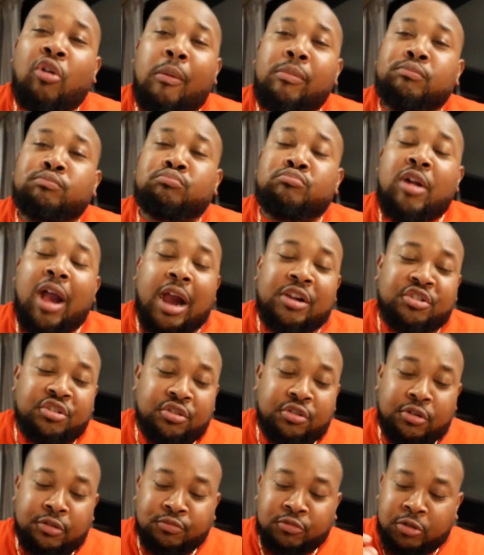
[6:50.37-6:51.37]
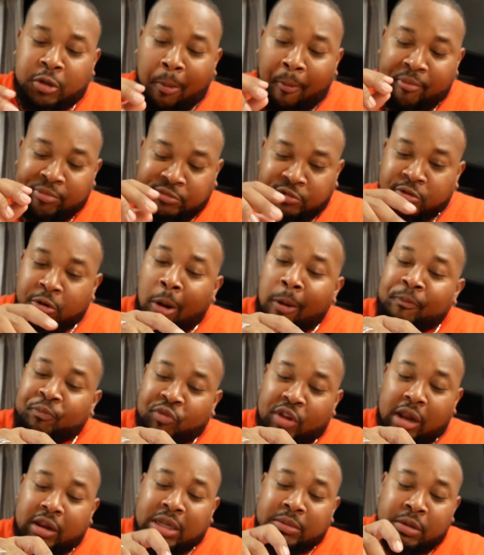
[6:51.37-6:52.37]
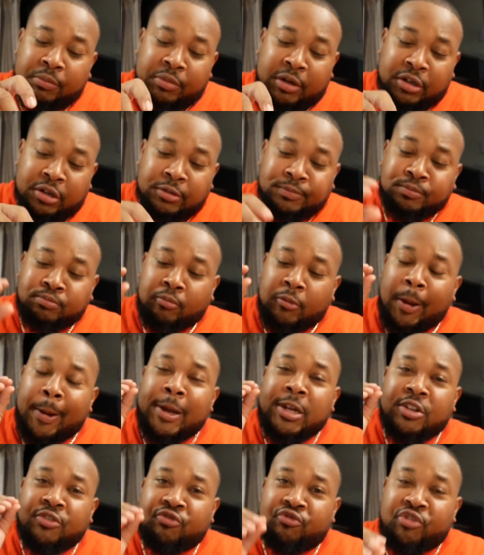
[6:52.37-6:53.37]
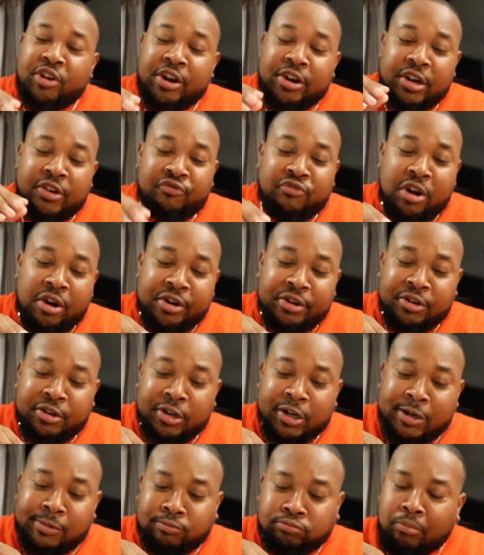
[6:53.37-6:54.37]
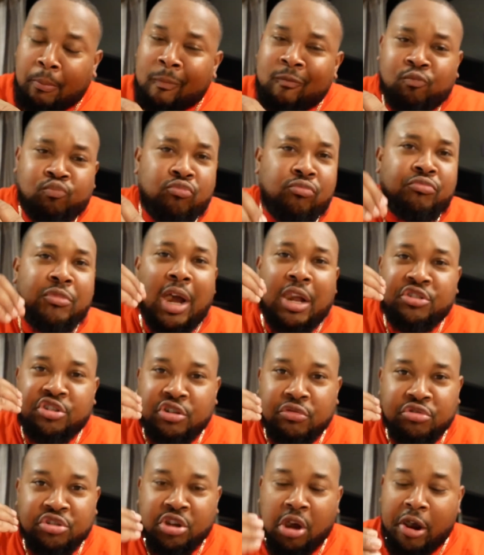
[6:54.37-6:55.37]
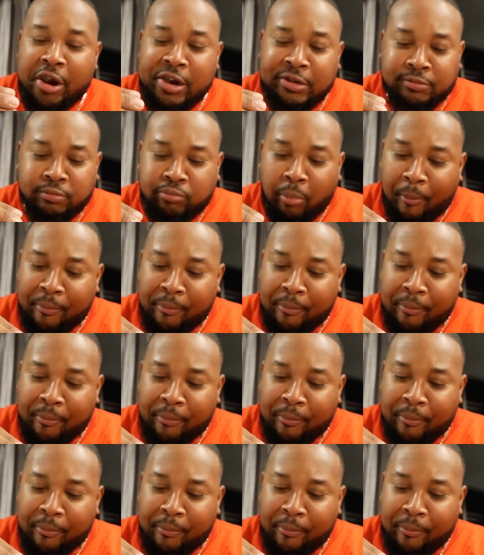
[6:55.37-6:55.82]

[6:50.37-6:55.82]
Magical. That lemon butter is very, very good. Not too tart,